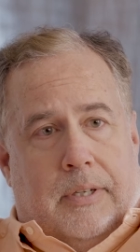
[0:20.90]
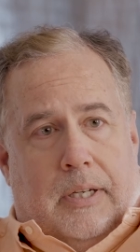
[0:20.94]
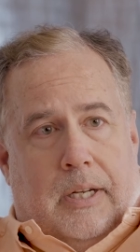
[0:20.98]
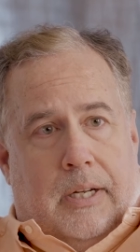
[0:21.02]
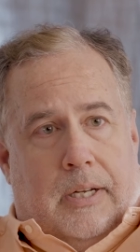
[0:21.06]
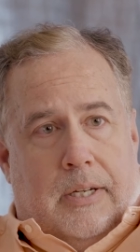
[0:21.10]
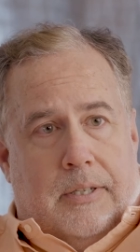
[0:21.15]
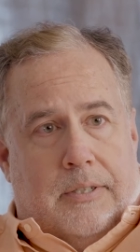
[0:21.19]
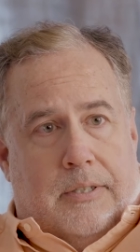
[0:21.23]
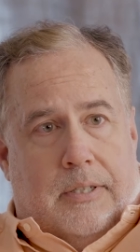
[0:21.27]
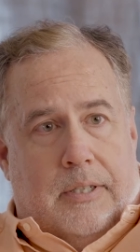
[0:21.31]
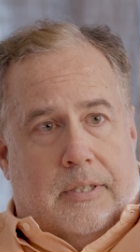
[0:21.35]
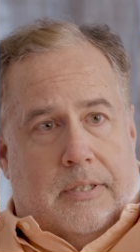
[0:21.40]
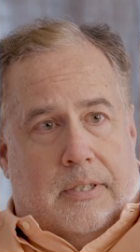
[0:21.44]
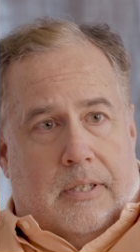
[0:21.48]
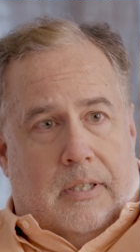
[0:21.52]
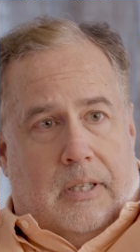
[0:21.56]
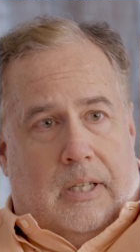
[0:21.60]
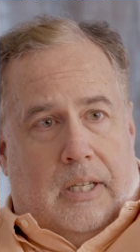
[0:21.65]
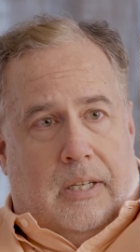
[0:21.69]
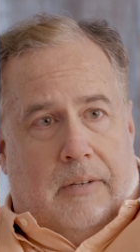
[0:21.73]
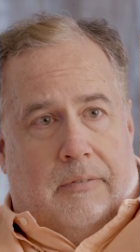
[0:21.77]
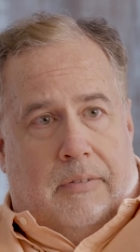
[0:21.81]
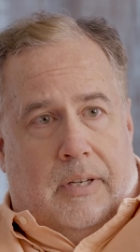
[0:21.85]
to get assisted
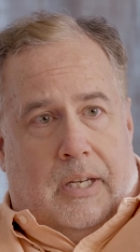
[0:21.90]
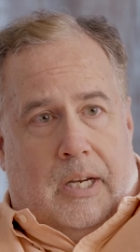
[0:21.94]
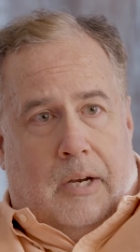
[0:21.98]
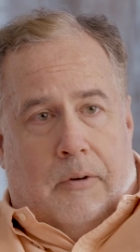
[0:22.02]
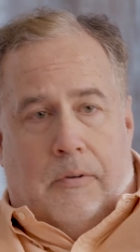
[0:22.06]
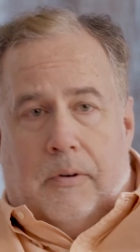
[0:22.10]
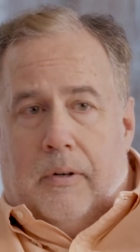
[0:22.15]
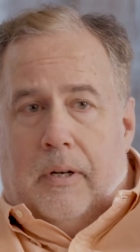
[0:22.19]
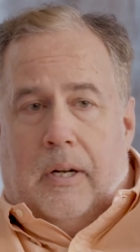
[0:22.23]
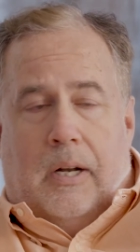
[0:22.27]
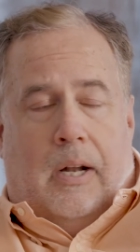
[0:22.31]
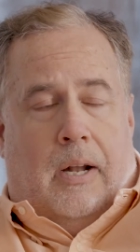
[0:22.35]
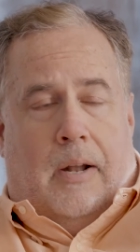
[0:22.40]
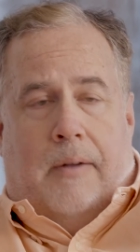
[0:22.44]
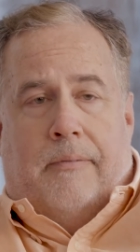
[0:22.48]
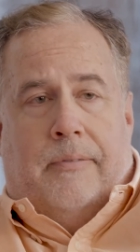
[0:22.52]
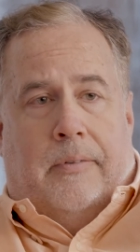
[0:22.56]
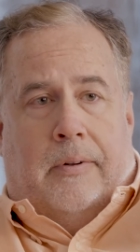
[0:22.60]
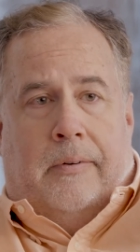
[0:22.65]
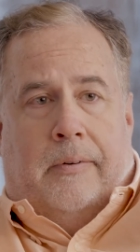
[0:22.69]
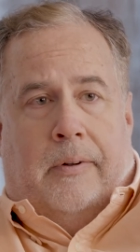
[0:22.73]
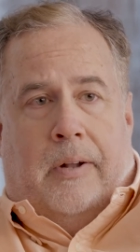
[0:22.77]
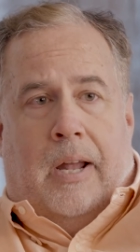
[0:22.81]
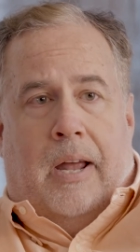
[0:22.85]
living and we we're gonna have
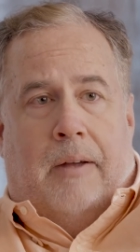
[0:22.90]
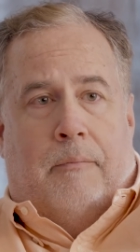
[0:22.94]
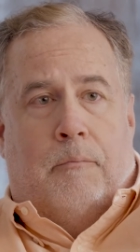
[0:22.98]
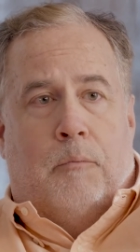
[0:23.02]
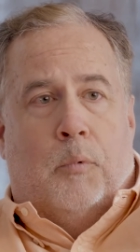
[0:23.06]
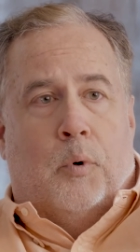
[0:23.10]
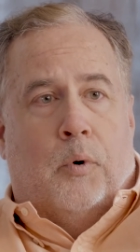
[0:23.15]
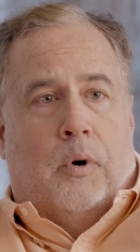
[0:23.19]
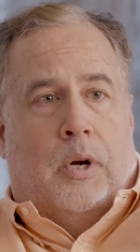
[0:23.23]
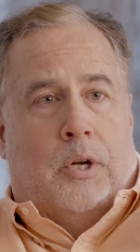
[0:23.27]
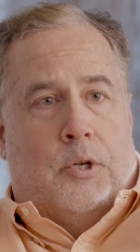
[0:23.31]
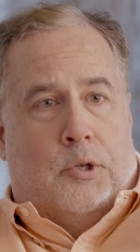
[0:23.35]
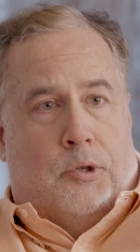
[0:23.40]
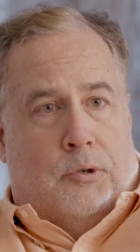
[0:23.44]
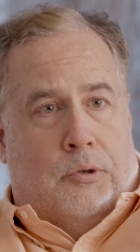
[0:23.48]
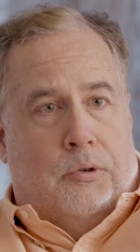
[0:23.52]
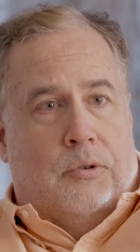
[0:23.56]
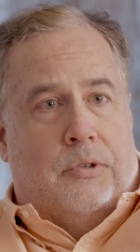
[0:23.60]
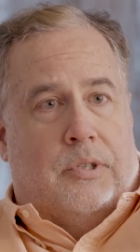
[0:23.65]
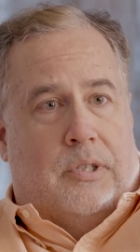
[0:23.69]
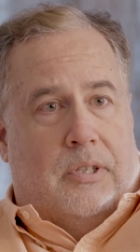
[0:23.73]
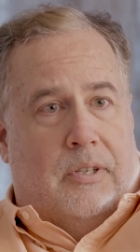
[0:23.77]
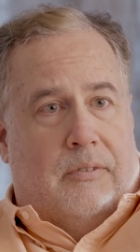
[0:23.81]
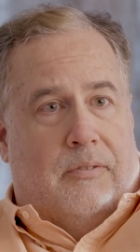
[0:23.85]
to have more
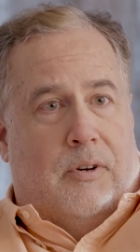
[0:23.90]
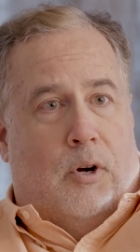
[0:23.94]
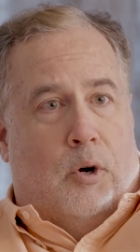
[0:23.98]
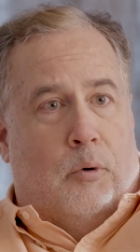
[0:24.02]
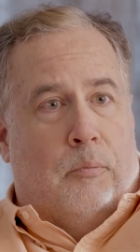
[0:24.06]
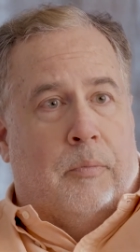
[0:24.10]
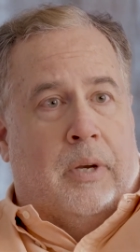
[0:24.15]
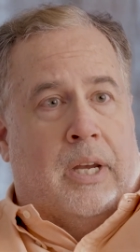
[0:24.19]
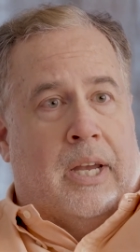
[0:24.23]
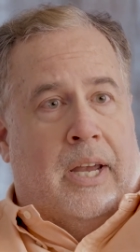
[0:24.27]
intrusive home